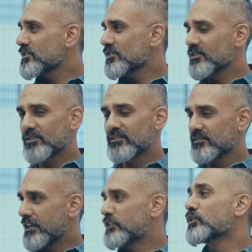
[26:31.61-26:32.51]
so
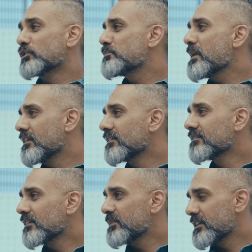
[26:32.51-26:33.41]
it should spin.
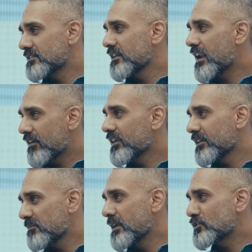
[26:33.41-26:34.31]
I mean, it's electric,
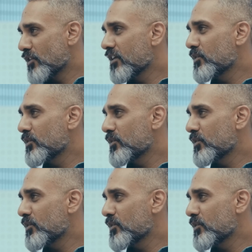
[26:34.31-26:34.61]
it makes torque